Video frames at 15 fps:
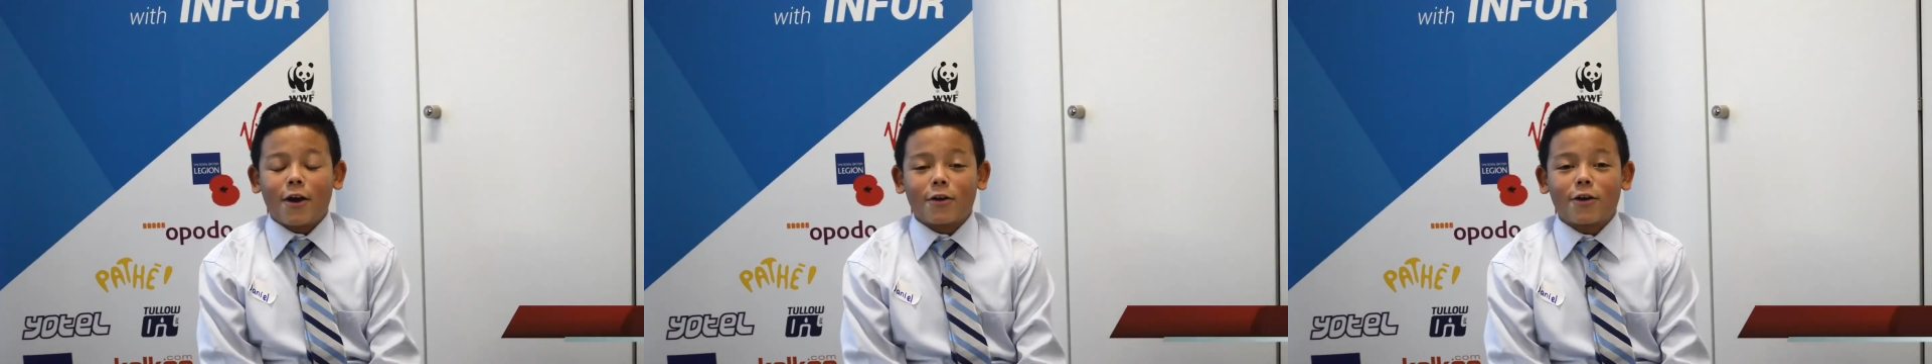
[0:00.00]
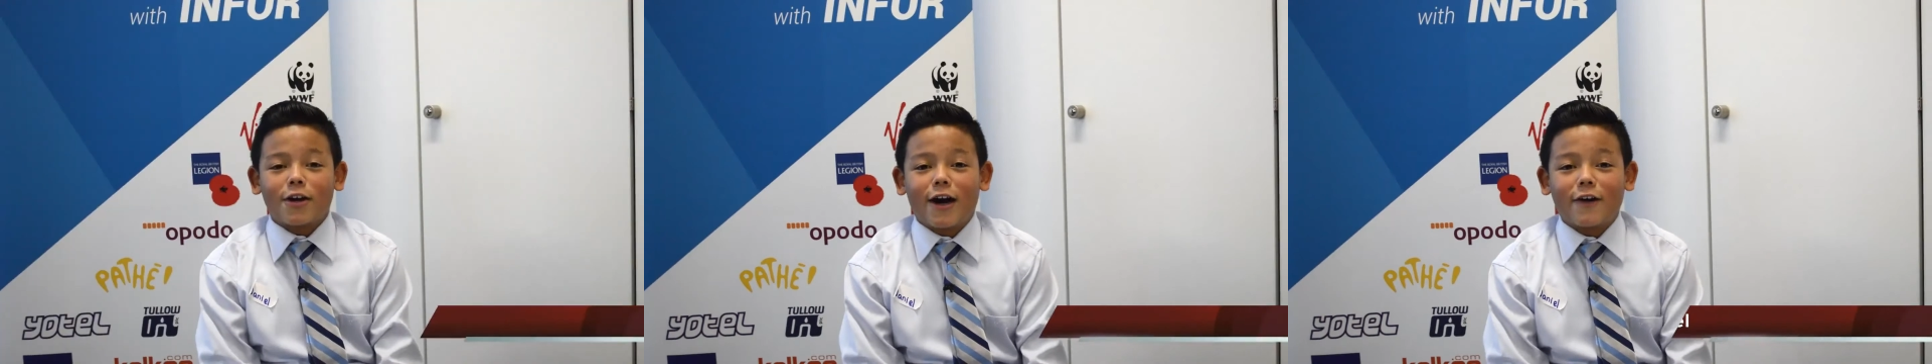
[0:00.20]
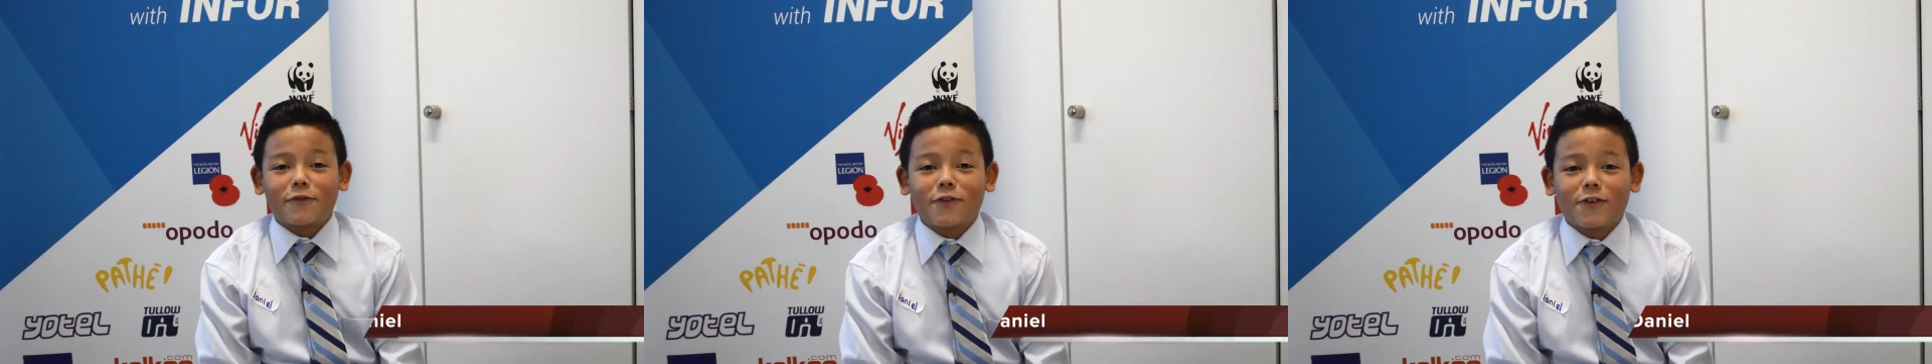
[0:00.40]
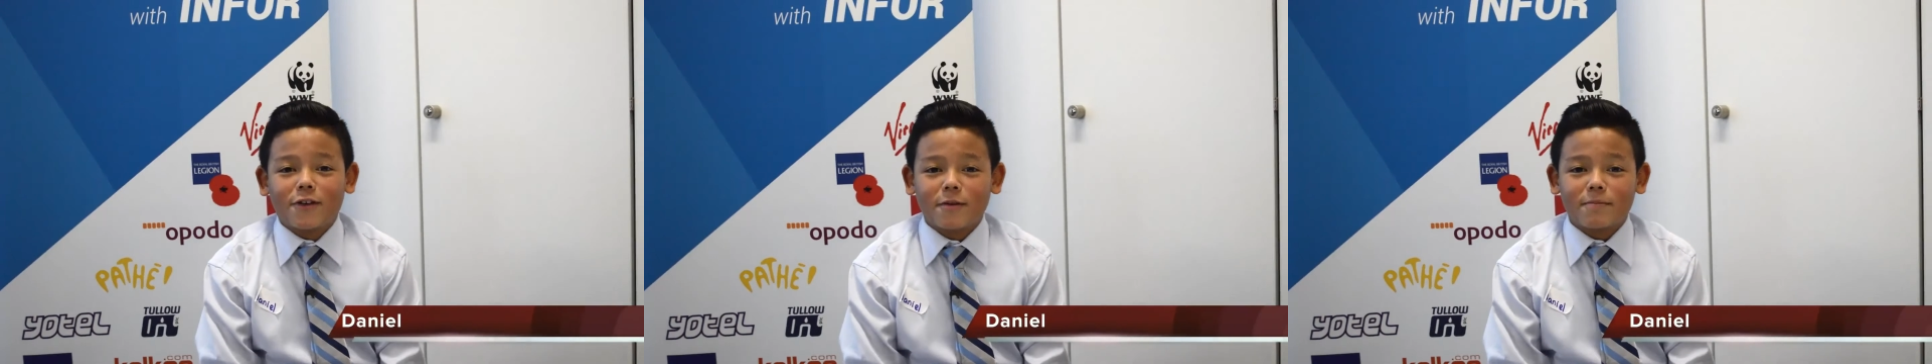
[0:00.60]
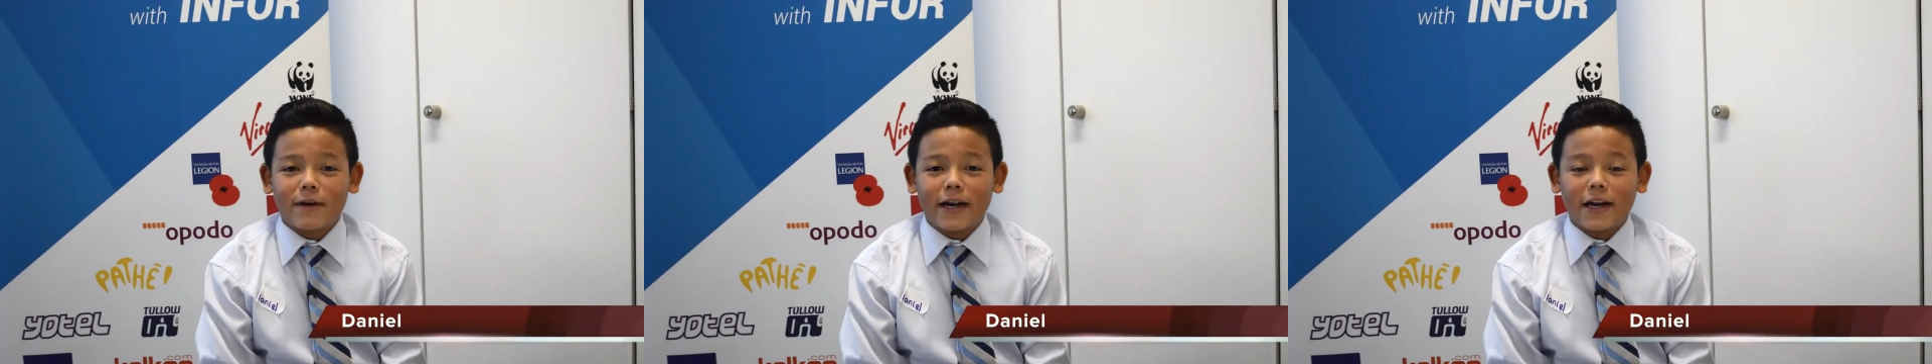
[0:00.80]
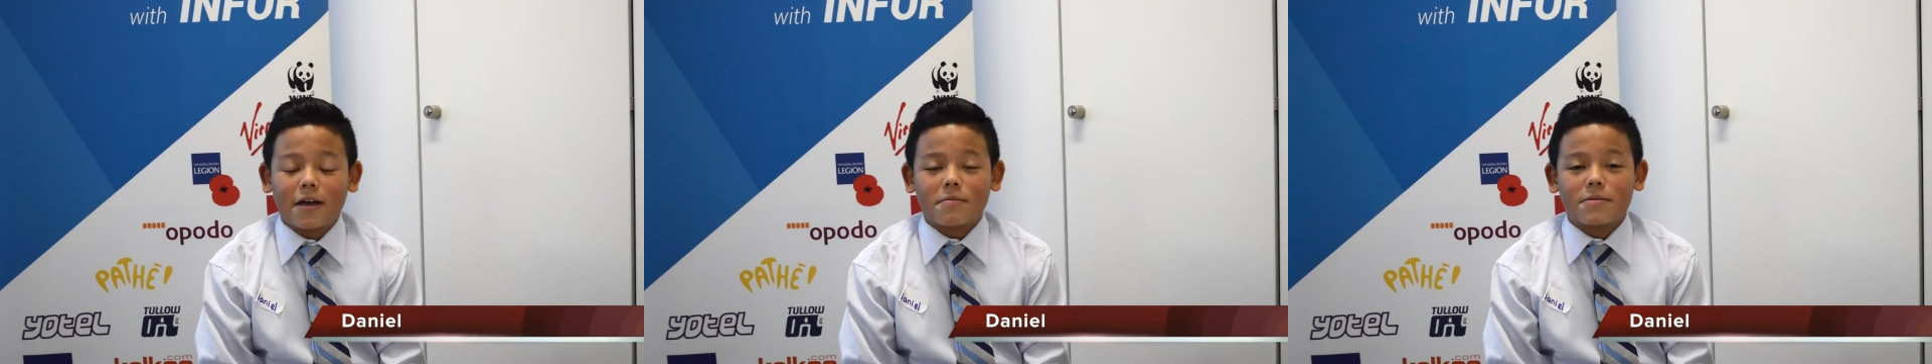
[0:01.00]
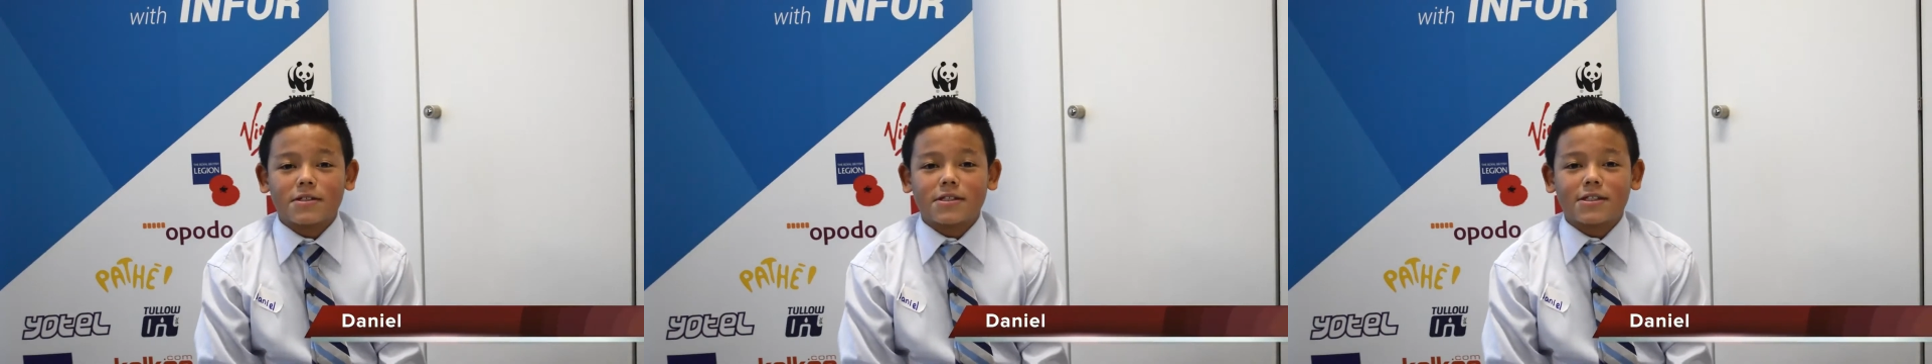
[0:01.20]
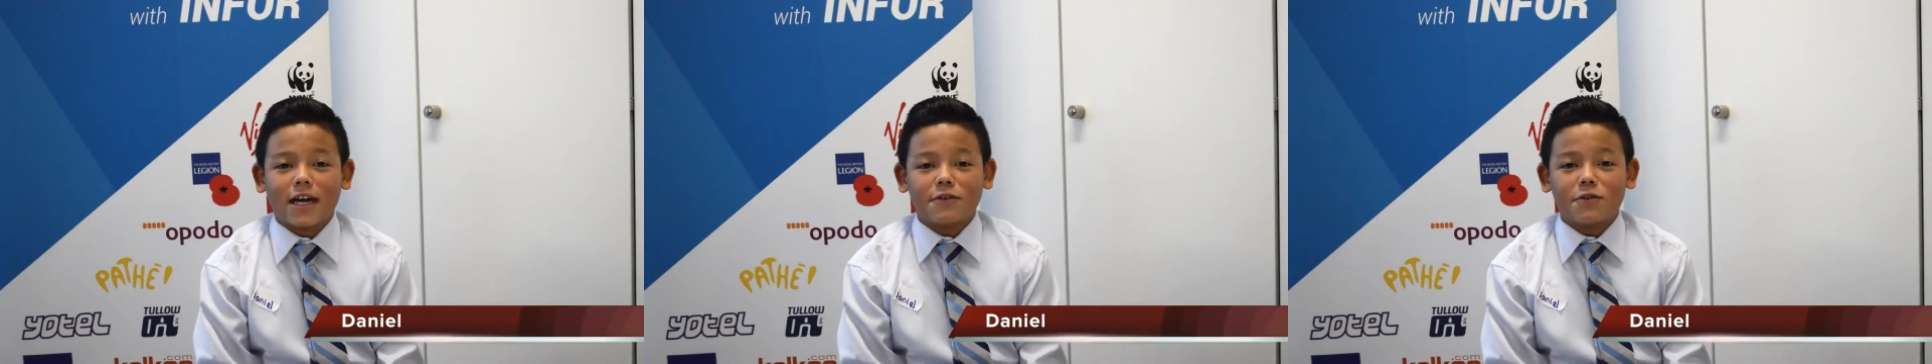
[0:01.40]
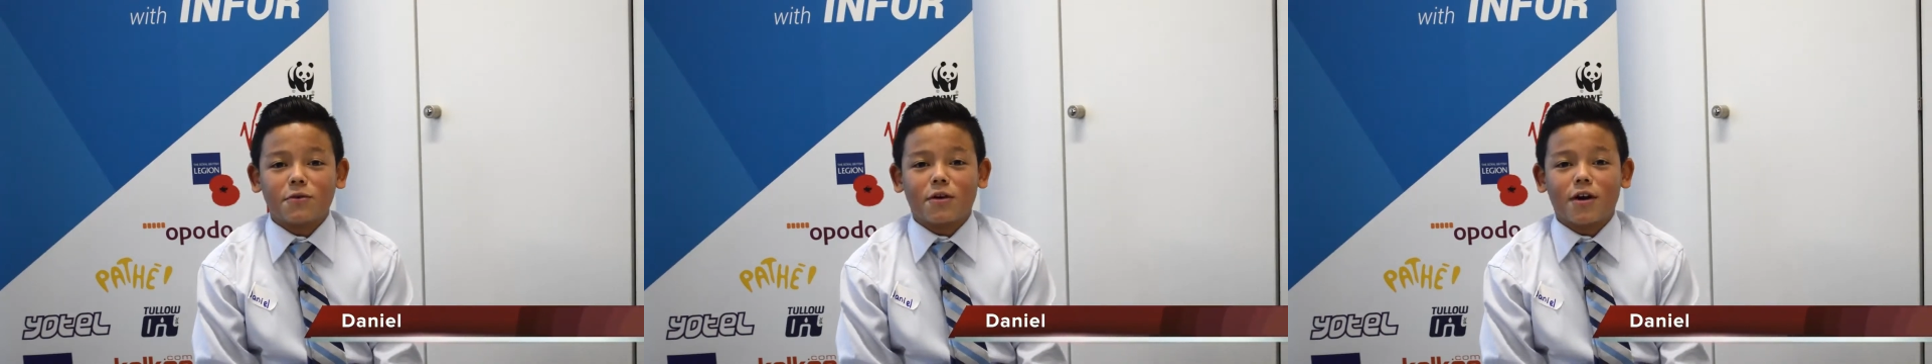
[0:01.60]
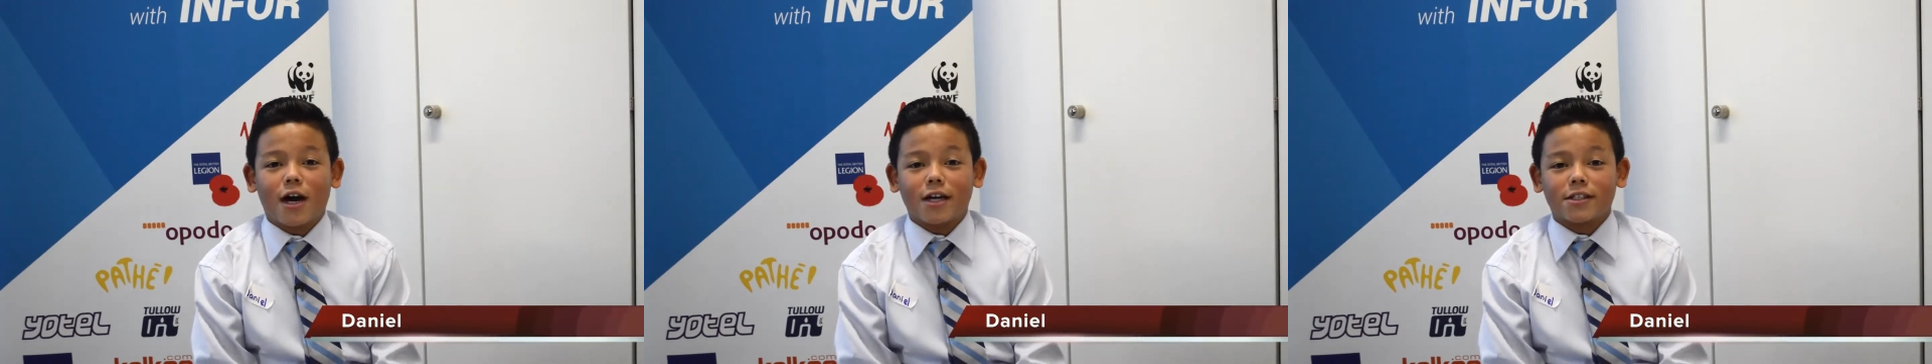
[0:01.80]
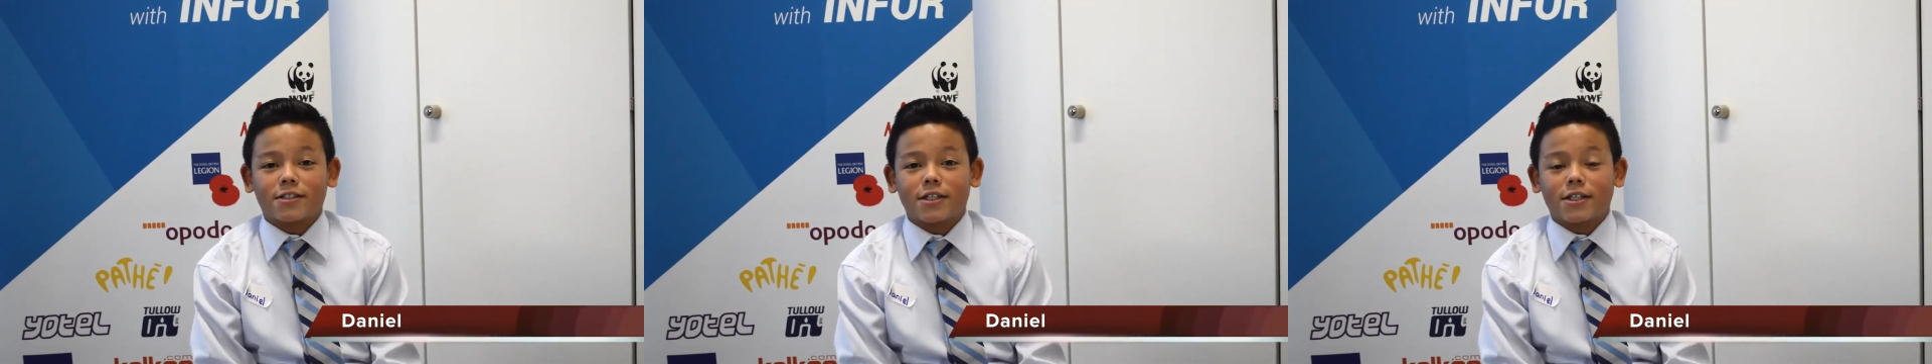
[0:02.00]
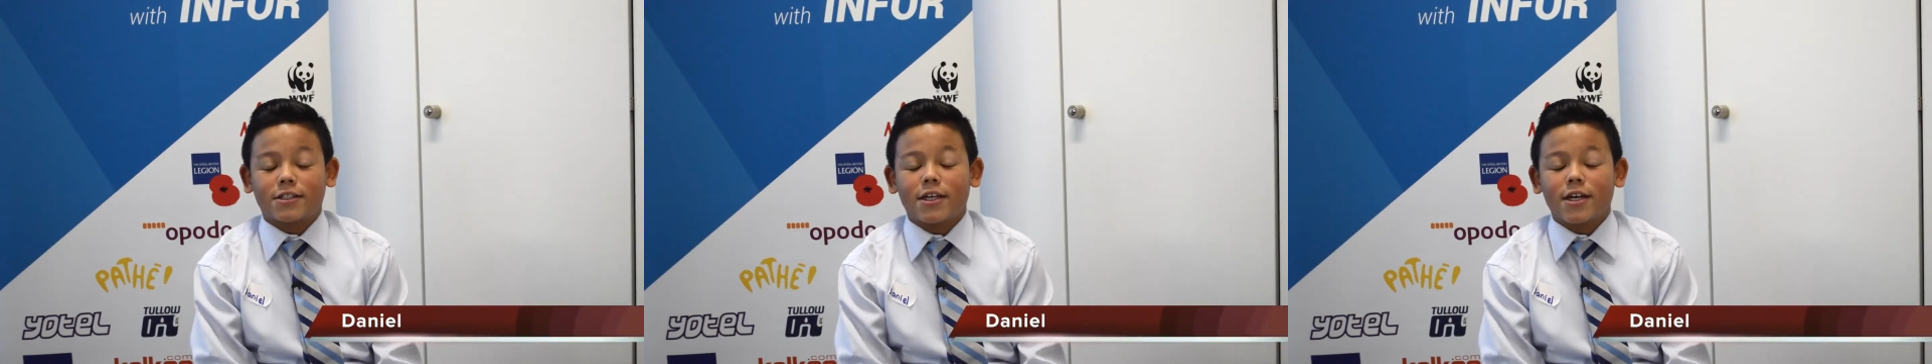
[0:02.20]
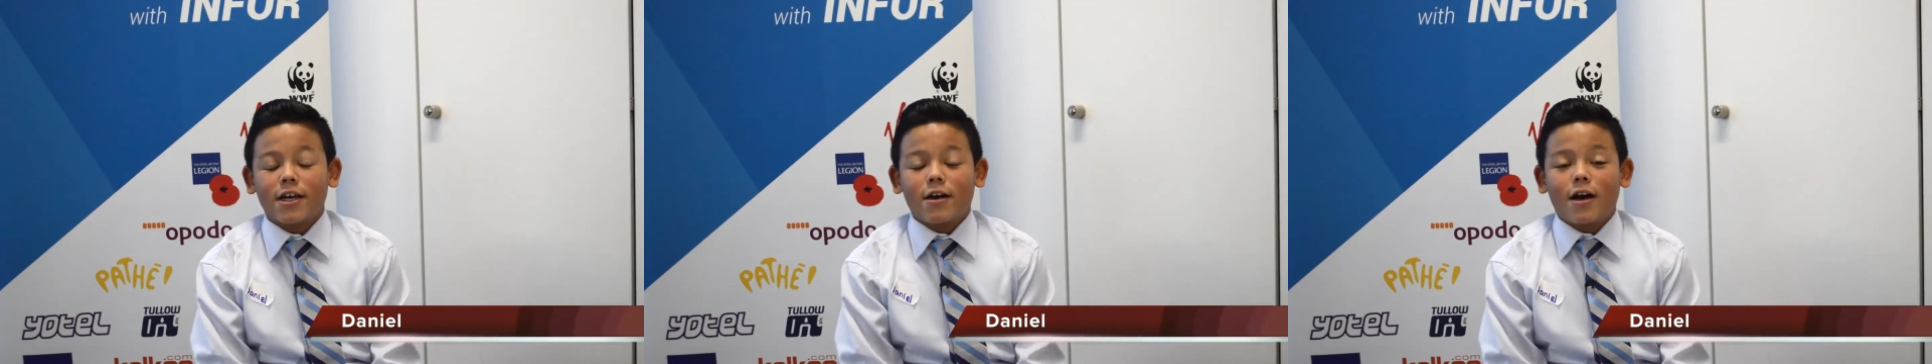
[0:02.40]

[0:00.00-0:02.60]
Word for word: Good afternoon, my name is Daniel Garces